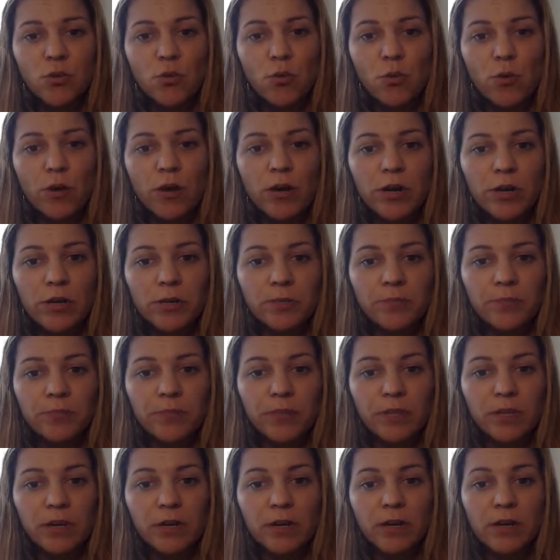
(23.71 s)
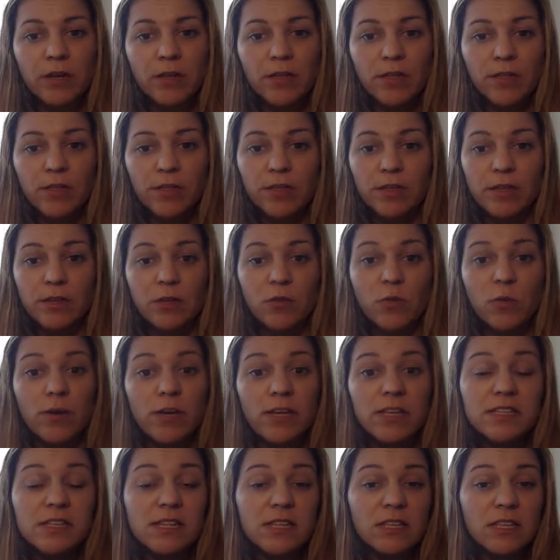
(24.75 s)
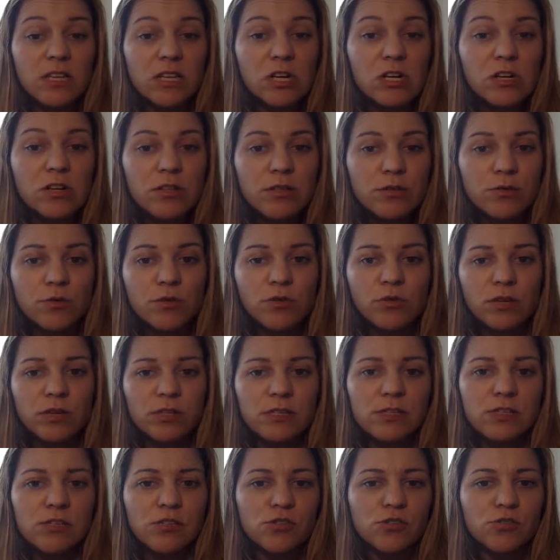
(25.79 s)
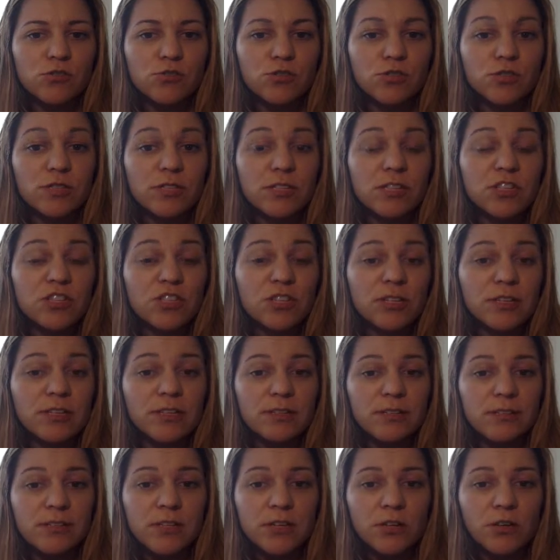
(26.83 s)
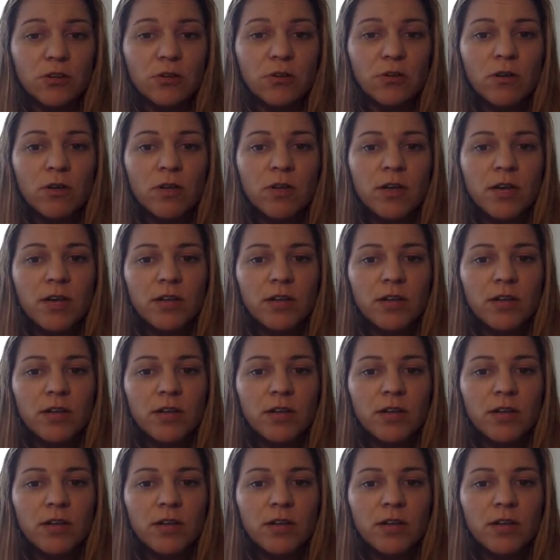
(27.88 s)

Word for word: where uh, the quiescent current through the transistors was essentially zero,